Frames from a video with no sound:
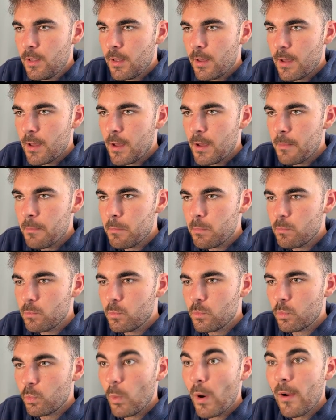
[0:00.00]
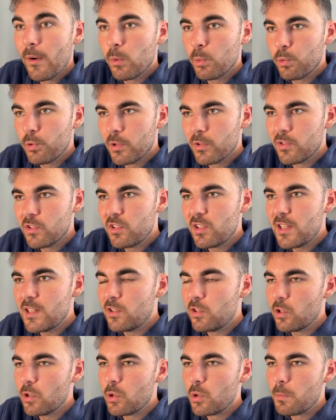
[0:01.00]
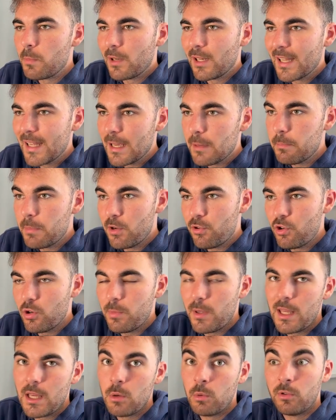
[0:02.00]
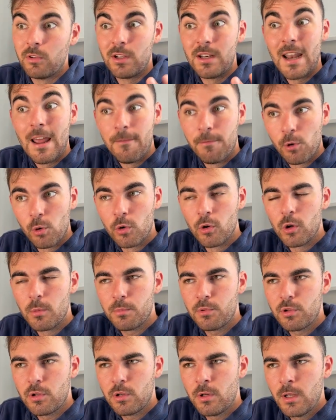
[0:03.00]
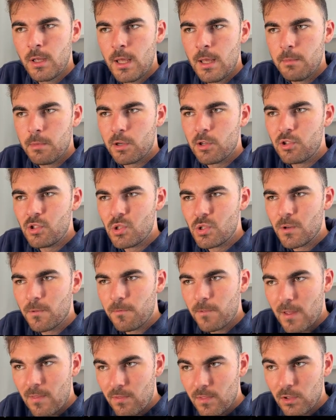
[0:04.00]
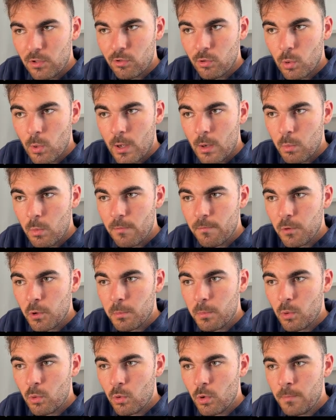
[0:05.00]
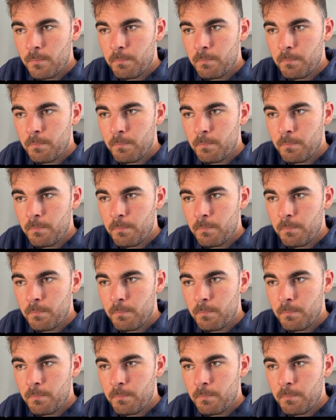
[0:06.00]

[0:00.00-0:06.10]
Where it was on c2, playing bishop here was never an option because you defend this square with your pawn.